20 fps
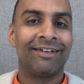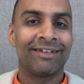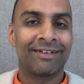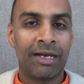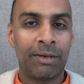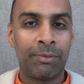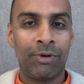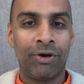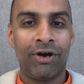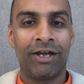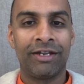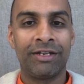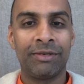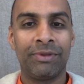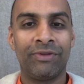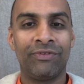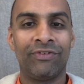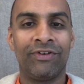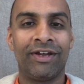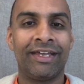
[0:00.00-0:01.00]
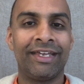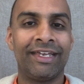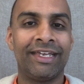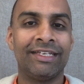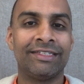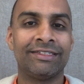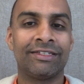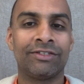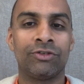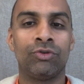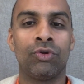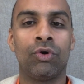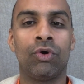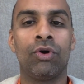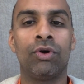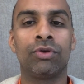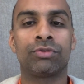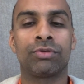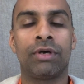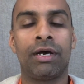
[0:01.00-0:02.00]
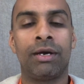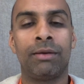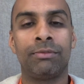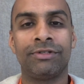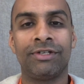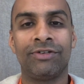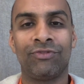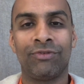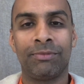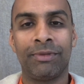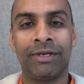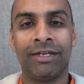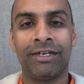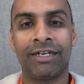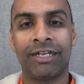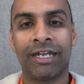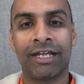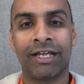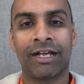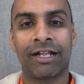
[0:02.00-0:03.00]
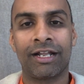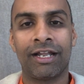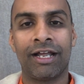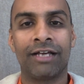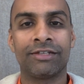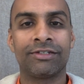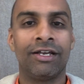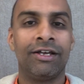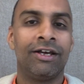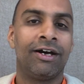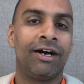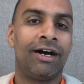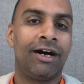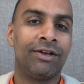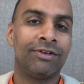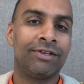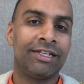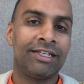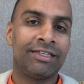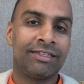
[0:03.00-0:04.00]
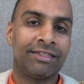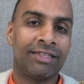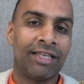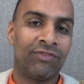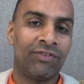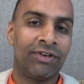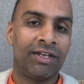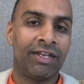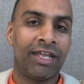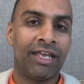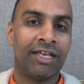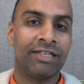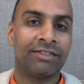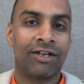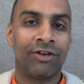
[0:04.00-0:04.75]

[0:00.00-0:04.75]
Come on, it'll be very easy. I said, no, Swamiji, for me to take a class, I'll need 7 days.